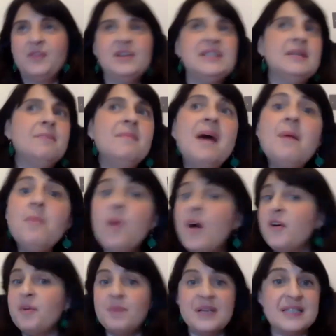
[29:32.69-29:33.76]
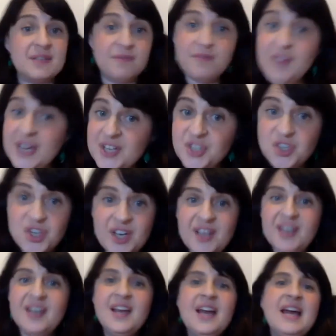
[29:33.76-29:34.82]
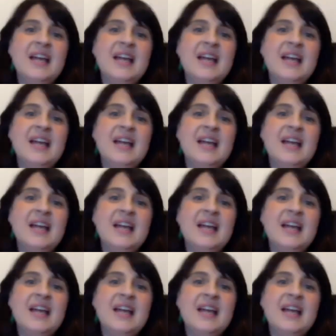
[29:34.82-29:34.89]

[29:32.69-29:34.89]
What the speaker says: it's a memoir, a piece of fiction.